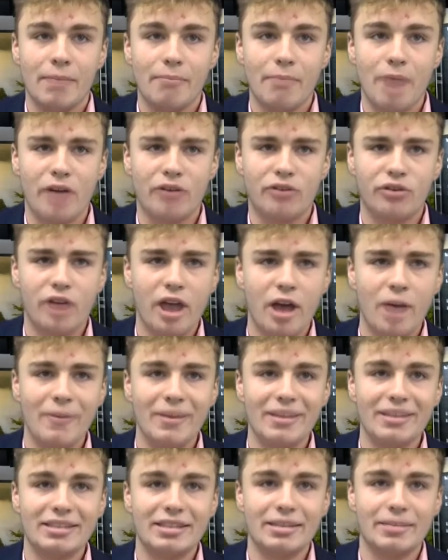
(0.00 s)
Mock trial
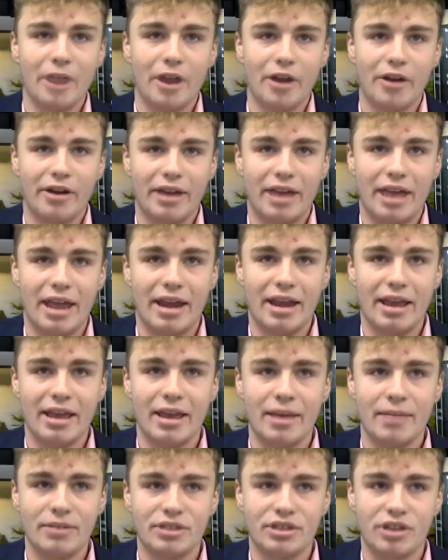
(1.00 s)
meets tomorrow at 8
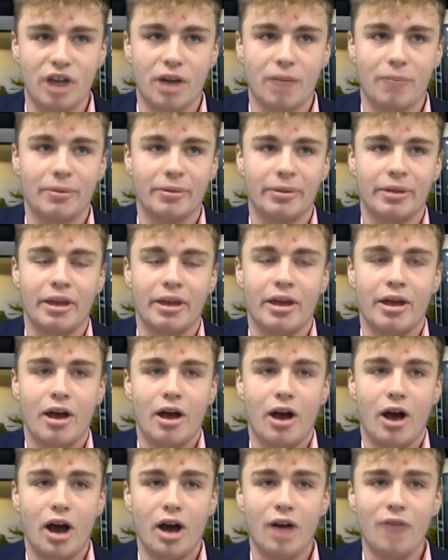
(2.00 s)
a.m. sharp.
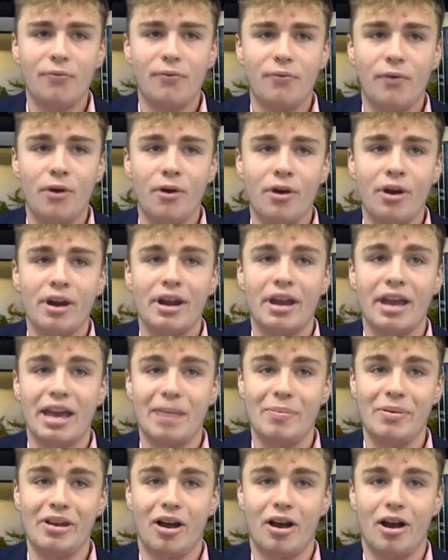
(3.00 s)
Art 4 and
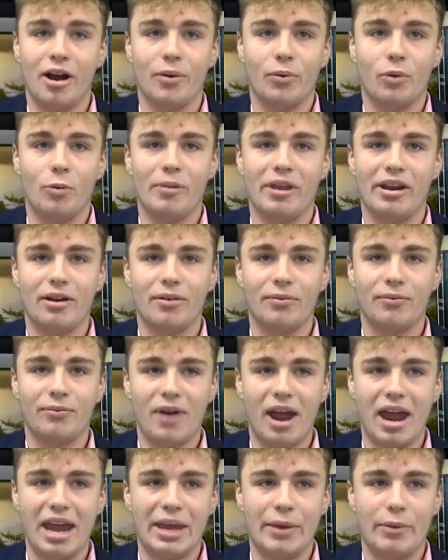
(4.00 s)
AP Art will meet on
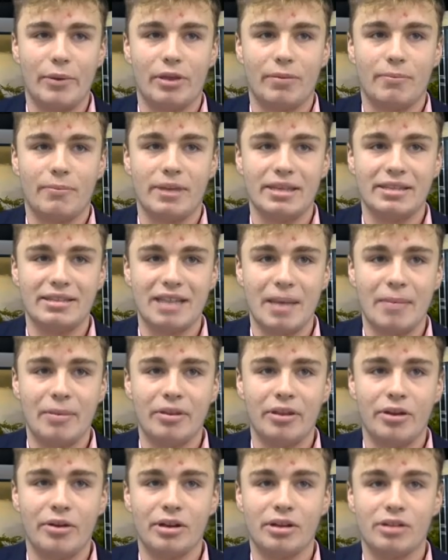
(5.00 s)
Friday with Miss
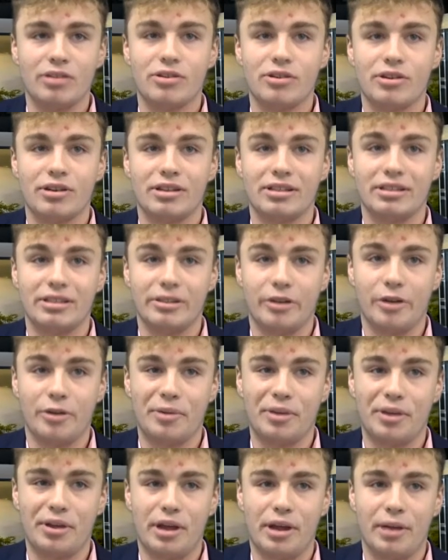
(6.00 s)
Sabaloni during zero
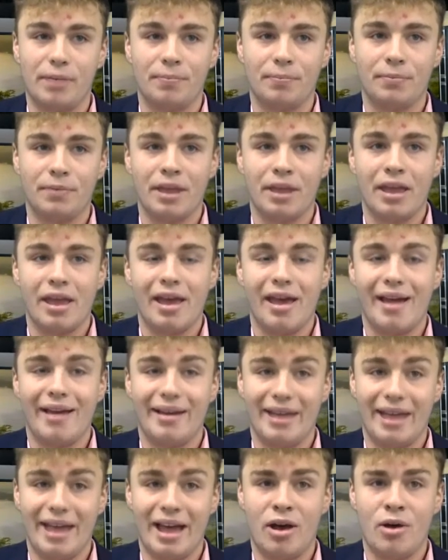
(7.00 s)
period.
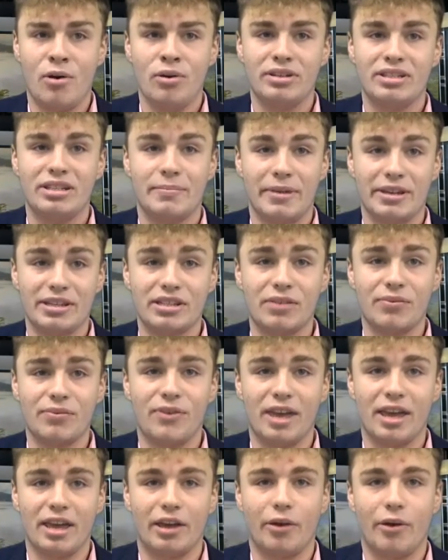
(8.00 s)
And now to Mr.
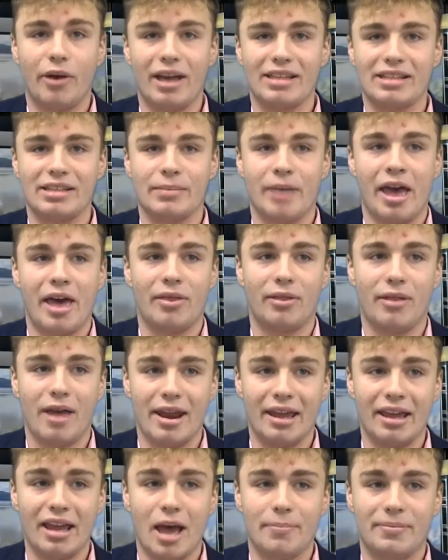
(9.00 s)
Fig, who has some
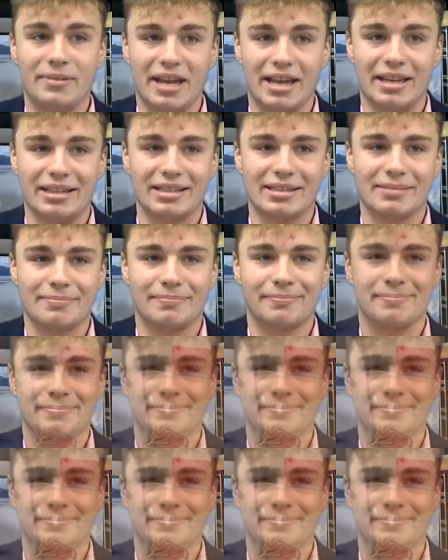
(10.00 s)
athletic updates.